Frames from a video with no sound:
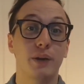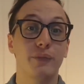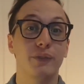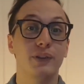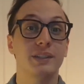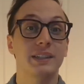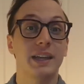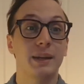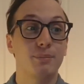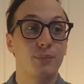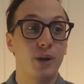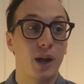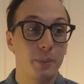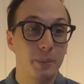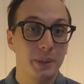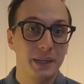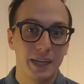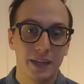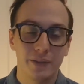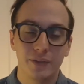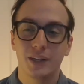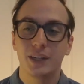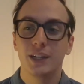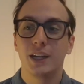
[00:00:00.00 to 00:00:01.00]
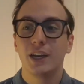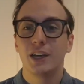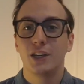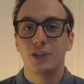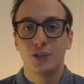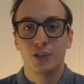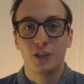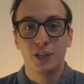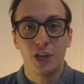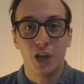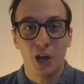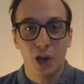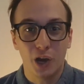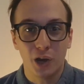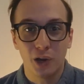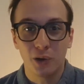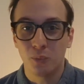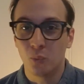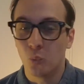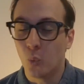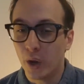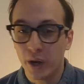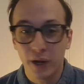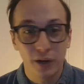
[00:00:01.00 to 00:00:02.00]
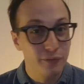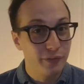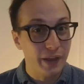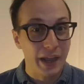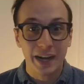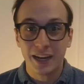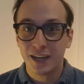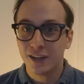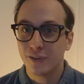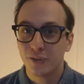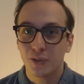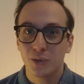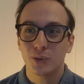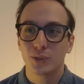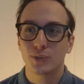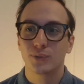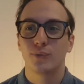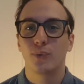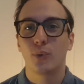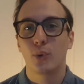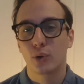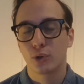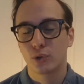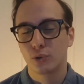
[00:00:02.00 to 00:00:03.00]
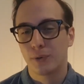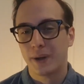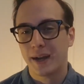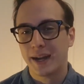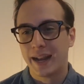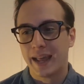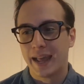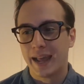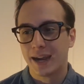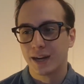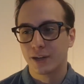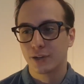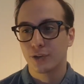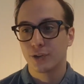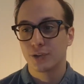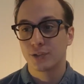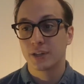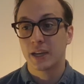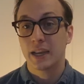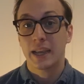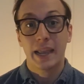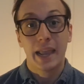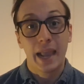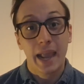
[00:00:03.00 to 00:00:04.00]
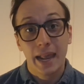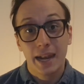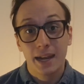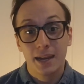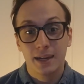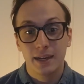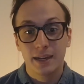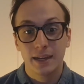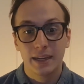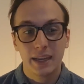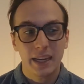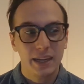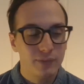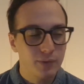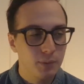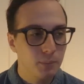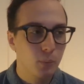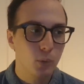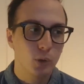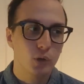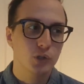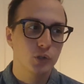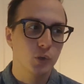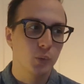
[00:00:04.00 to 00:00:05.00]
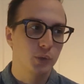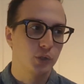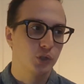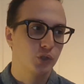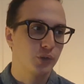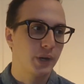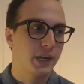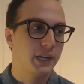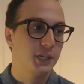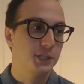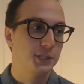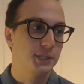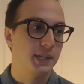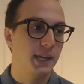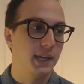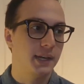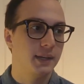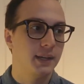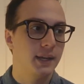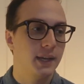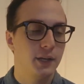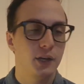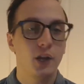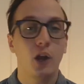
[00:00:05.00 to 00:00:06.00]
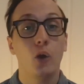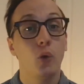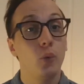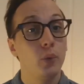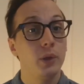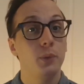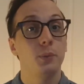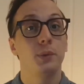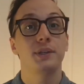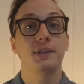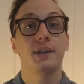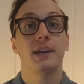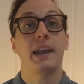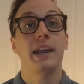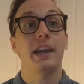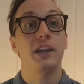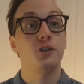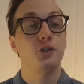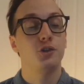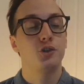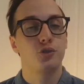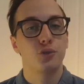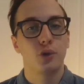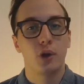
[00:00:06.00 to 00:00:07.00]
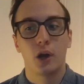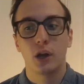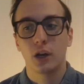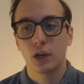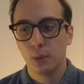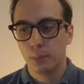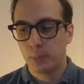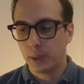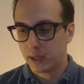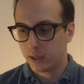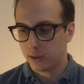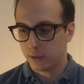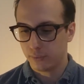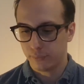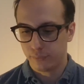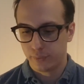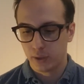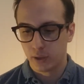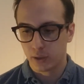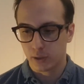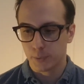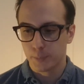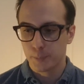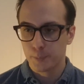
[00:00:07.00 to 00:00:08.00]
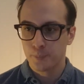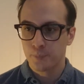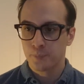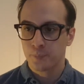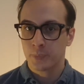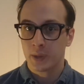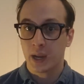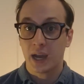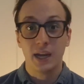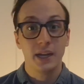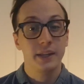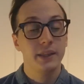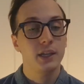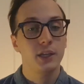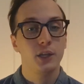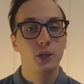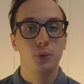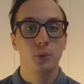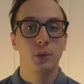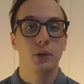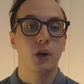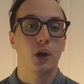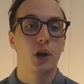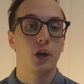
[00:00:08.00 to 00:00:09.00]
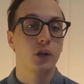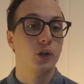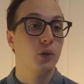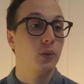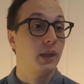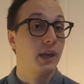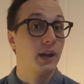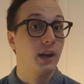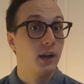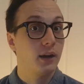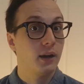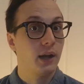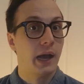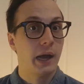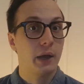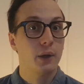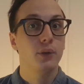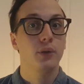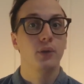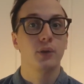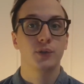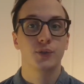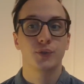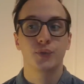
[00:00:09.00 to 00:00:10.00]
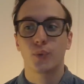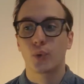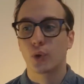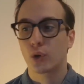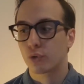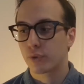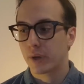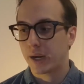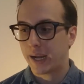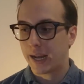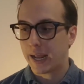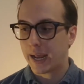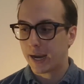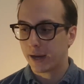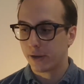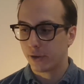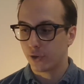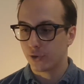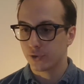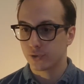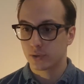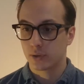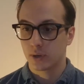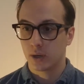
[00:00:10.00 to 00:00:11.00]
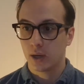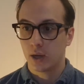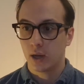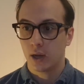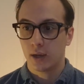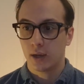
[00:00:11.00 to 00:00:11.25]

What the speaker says: preference, I'd probably give it to the one of any of those four great actors. And even more so, what's strange is that not only was it a strong competitive year, I think you could argue that out of those four great actors,